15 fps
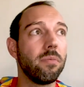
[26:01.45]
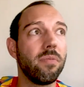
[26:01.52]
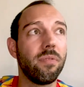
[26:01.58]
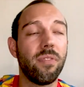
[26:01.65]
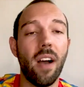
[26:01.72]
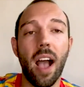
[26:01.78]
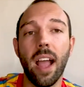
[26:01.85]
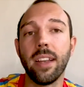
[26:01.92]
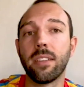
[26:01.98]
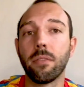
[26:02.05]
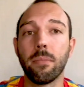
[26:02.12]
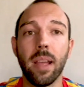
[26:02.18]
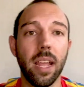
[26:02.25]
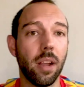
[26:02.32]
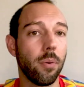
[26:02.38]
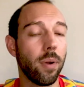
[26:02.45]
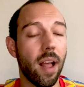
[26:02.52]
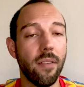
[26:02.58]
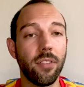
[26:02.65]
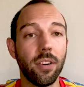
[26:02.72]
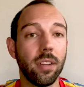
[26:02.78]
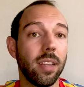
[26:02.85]
find or make or
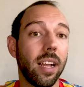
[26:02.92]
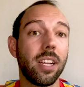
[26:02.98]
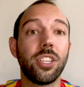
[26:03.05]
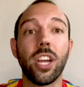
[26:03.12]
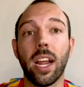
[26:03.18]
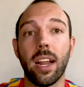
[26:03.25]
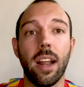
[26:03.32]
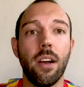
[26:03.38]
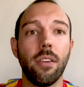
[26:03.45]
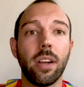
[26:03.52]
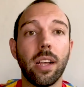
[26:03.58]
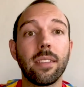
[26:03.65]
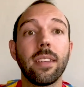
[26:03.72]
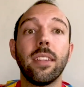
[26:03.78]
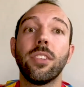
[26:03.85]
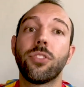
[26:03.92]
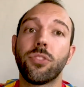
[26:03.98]
whatever, like check it out, because it is